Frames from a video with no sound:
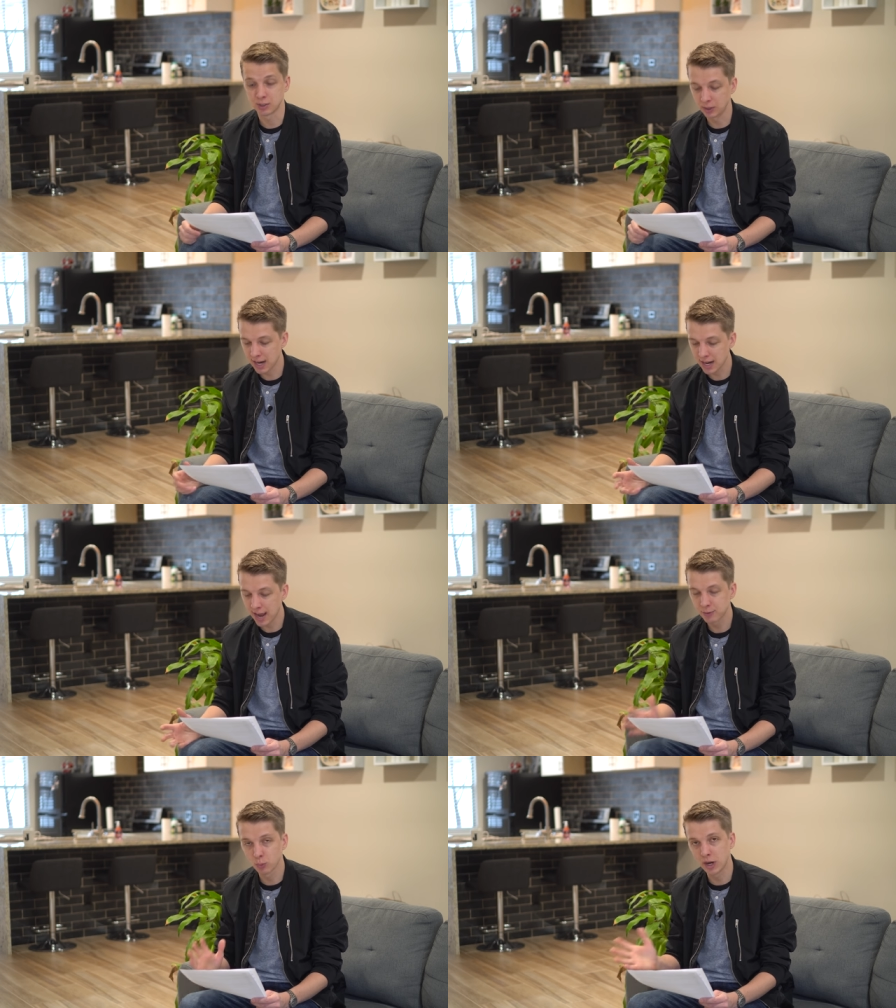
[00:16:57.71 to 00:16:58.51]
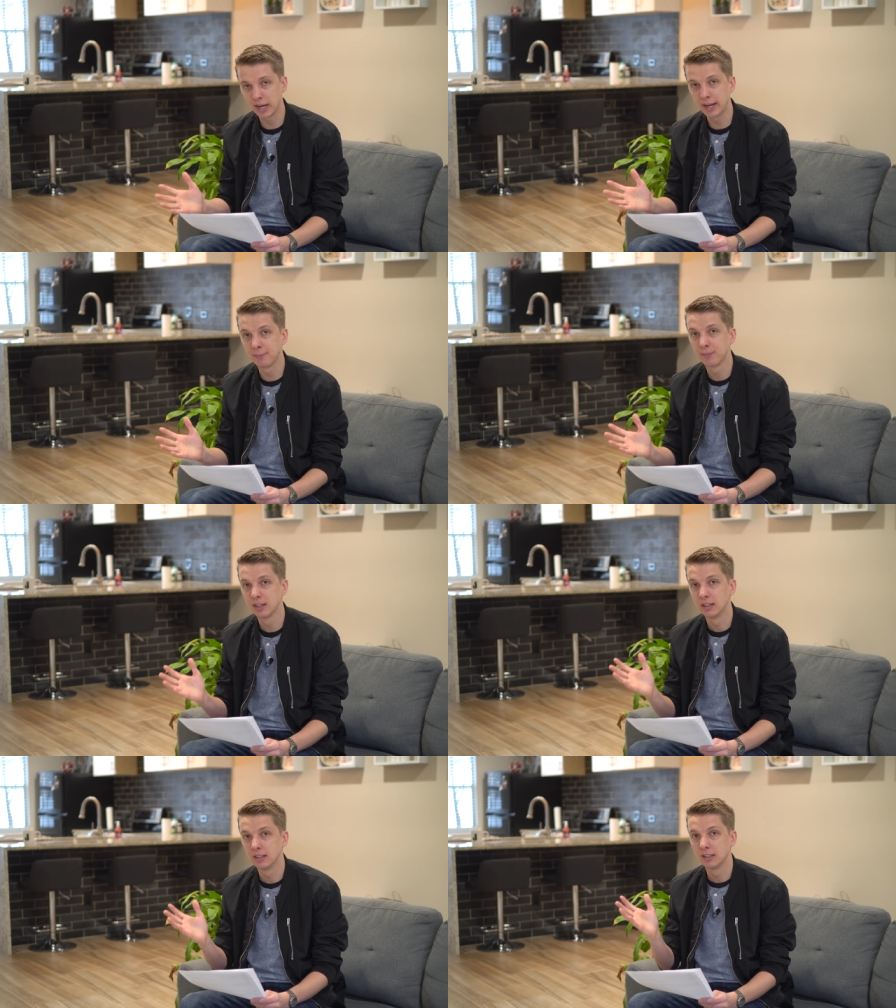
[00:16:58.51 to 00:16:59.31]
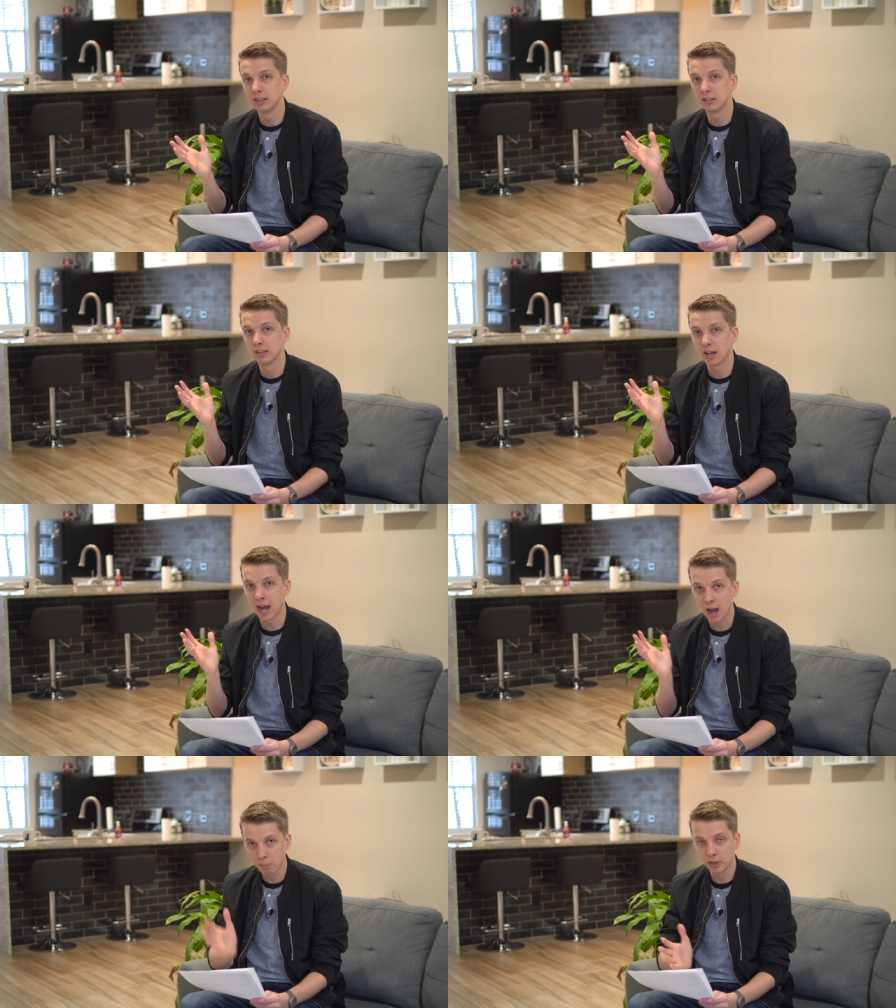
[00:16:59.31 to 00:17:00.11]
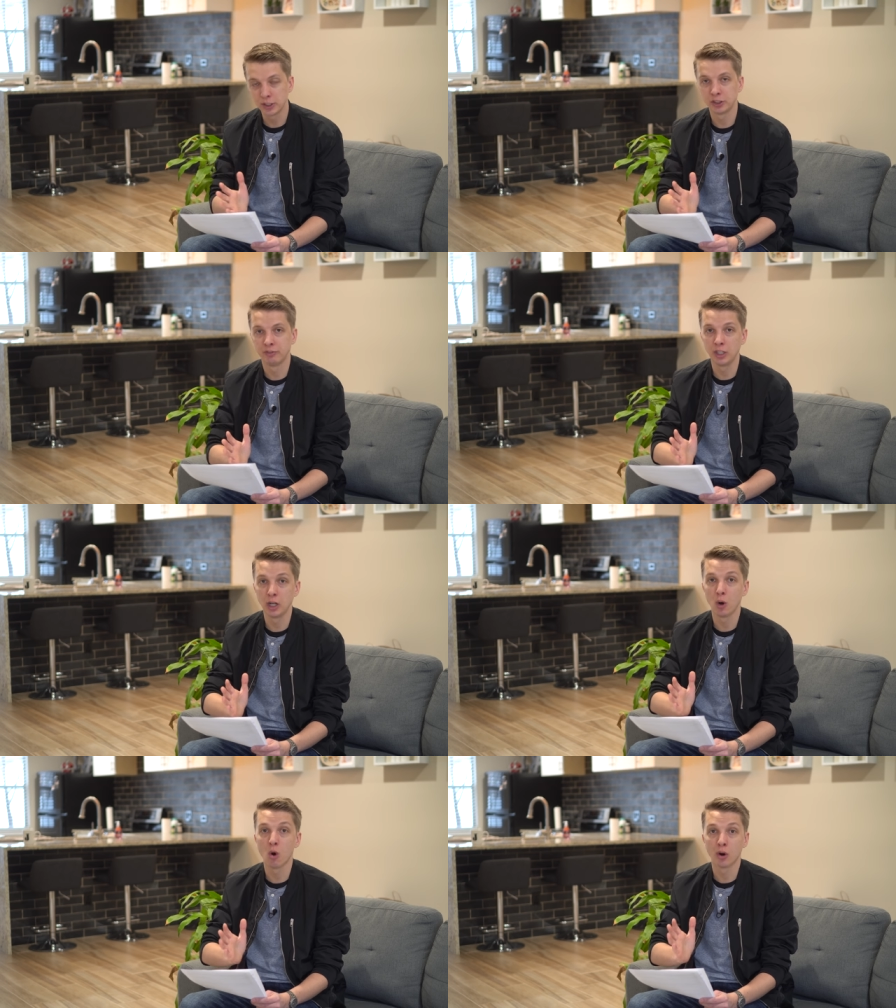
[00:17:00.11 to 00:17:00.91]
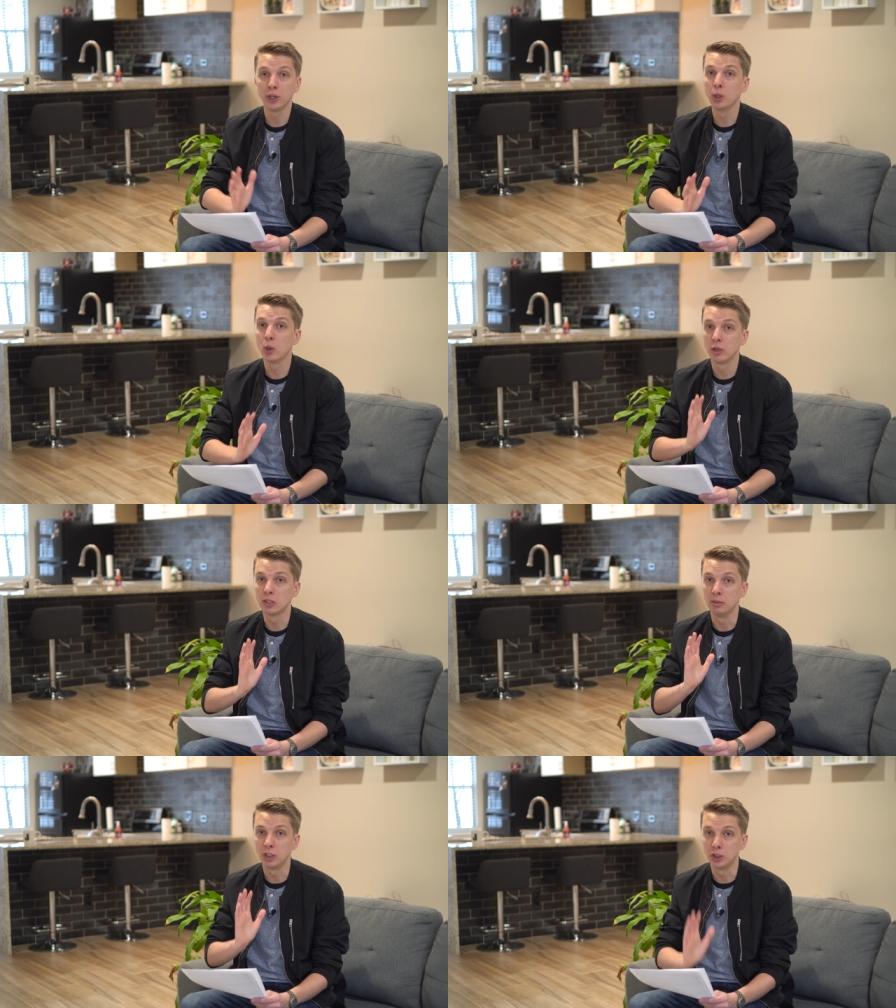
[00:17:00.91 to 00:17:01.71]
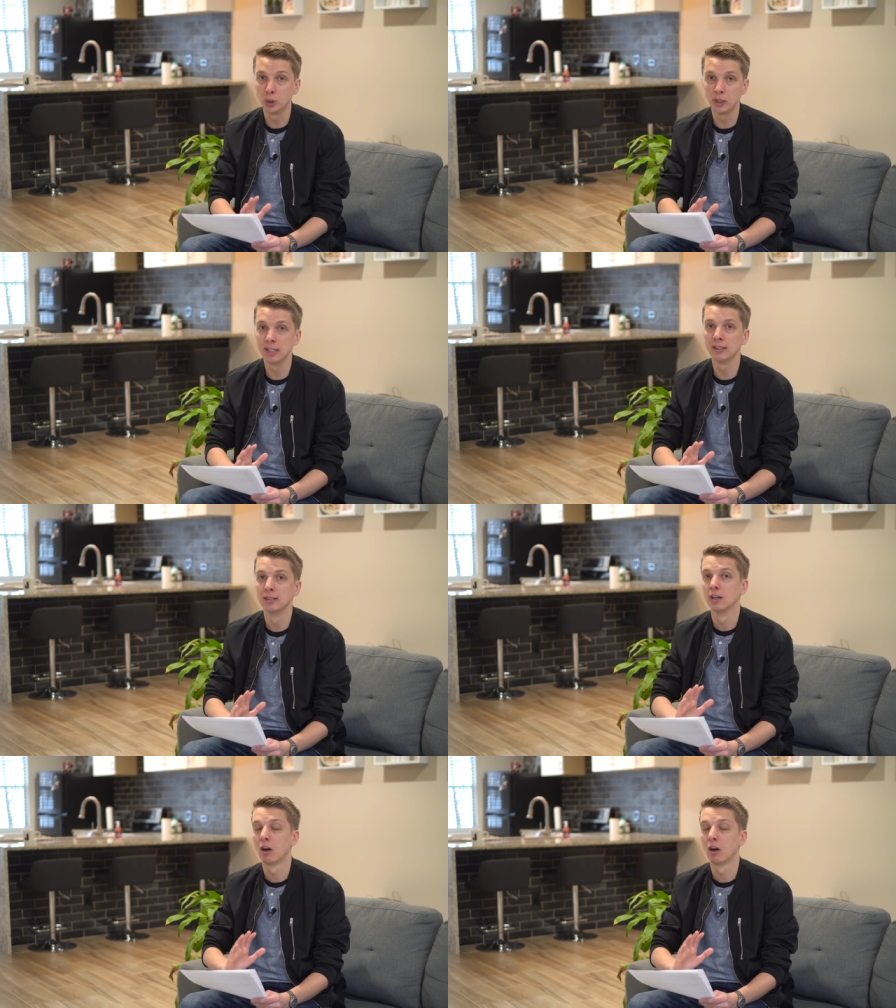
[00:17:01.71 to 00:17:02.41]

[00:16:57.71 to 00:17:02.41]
So you kind of have to weigh how much video are you going to be shooting?